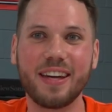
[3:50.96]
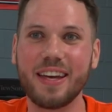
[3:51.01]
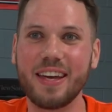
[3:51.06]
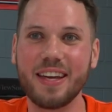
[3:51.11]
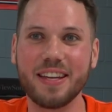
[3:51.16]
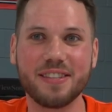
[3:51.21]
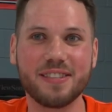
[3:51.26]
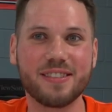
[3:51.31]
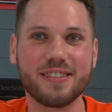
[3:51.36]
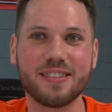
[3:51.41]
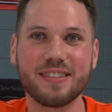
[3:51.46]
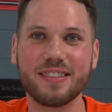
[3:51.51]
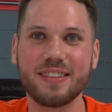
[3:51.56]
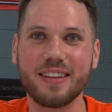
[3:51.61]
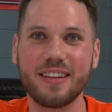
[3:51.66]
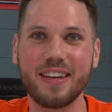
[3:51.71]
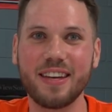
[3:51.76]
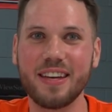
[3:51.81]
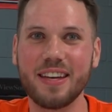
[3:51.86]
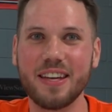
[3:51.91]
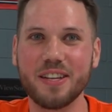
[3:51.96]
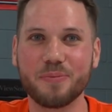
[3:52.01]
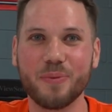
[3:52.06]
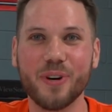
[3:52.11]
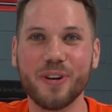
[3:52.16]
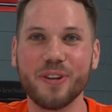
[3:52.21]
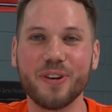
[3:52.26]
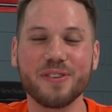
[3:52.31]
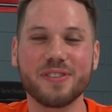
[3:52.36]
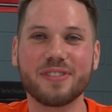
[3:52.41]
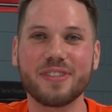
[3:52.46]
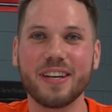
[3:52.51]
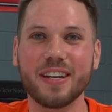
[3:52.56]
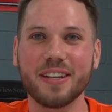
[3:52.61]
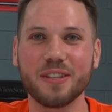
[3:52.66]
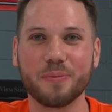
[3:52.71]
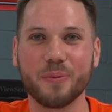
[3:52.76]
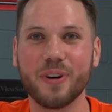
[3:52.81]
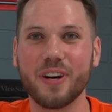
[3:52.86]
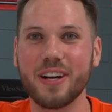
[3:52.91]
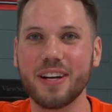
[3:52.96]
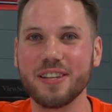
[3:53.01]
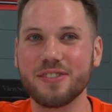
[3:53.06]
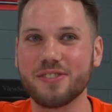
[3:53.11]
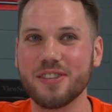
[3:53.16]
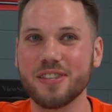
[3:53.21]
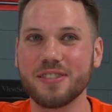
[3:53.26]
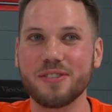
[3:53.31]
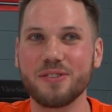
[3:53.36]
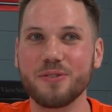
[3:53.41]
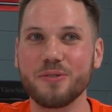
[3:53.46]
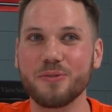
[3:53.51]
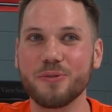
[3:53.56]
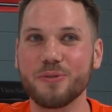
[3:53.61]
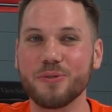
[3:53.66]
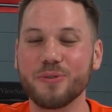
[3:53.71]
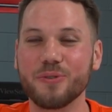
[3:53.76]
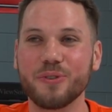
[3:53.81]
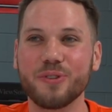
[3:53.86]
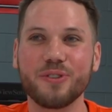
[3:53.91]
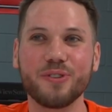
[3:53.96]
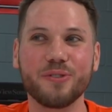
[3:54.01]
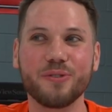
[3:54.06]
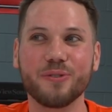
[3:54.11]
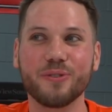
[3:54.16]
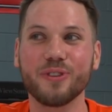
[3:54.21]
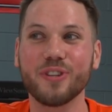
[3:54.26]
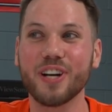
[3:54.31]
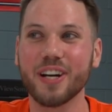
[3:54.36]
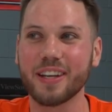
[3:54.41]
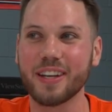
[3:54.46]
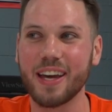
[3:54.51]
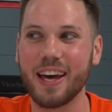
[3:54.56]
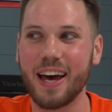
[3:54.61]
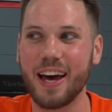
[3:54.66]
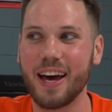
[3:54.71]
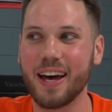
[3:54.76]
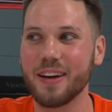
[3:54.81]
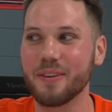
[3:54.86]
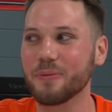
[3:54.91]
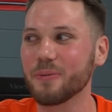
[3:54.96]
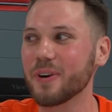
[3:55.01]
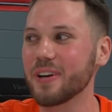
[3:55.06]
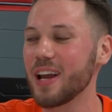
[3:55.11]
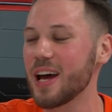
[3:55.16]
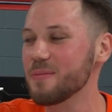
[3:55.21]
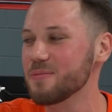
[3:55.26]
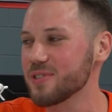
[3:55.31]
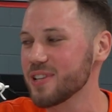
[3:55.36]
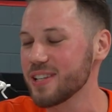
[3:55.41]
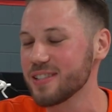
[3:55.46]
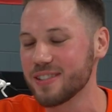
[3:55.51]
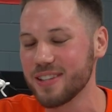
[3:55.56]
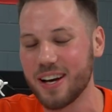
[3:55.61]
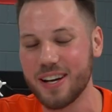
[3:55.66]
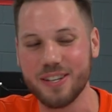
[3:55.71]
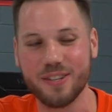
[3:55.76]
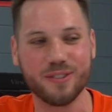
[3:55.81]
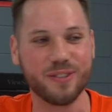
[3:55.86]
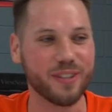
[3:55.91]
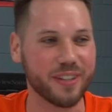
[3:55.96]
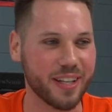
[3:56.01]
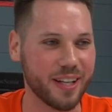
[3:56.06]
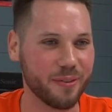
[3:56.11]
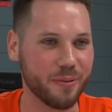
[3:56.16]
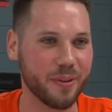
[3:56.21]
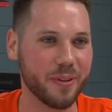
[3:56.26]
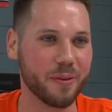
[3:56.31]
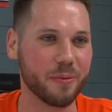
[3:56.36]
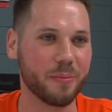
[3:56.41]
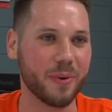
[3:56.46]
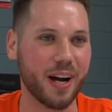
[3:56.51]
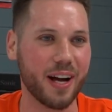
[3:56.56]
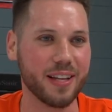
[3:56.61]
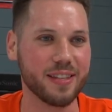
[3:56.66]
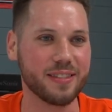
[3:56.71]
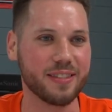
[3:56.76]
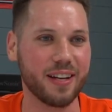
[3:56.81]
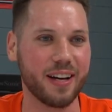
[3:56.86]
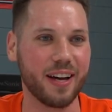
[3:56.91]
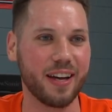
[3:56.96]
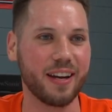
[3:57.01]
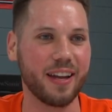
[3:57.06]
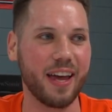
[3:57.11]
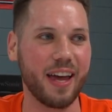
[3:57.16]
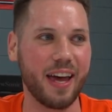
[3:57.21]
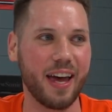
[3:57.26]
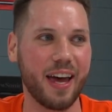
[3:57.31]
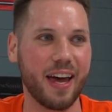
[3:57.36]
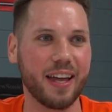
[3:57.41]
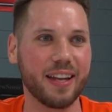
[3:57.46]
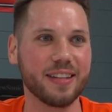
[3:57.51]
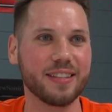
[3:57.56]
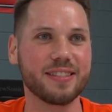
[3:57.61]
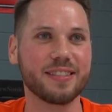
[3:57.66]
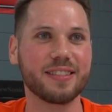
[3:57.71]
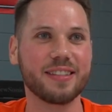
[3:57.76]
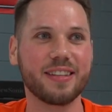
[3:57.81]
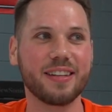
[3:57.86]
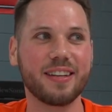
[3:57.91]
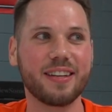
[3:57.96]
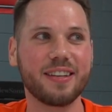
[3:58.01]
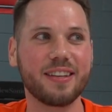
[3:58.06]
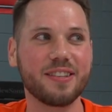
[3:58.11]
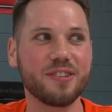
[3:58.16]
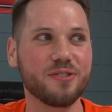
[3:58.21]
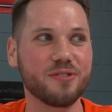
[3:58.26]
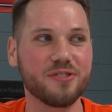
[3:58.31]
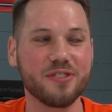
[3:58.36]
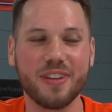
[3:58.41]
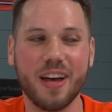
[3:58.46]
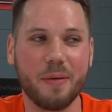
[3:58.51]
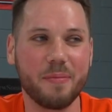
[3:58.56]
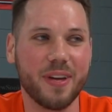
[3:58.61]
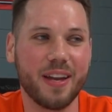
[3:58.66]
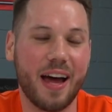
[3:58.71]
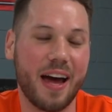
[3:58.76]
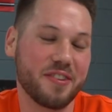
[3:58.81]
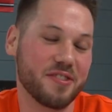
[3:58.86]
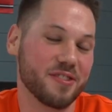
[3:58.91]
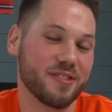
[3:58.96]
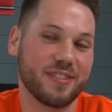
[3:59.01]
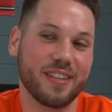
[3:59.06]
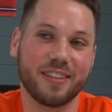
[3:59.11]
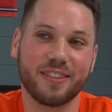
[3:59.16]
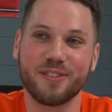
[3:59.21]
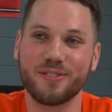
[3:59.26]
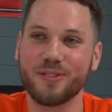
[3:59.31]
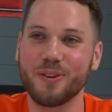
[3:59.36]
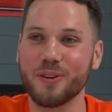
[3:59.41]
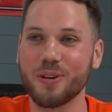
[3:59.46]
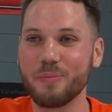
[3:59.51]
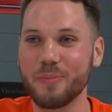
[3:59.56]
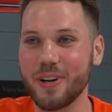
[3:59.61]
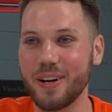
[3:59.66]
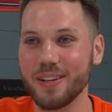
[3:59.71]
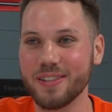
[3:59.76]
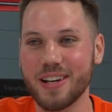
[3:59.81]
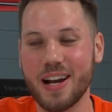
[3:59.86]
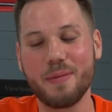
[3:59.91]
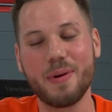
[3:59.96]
it's one of those things where it's just you look at what MJ's done, you look at what LeBron's done, and I just think there's no comparison. I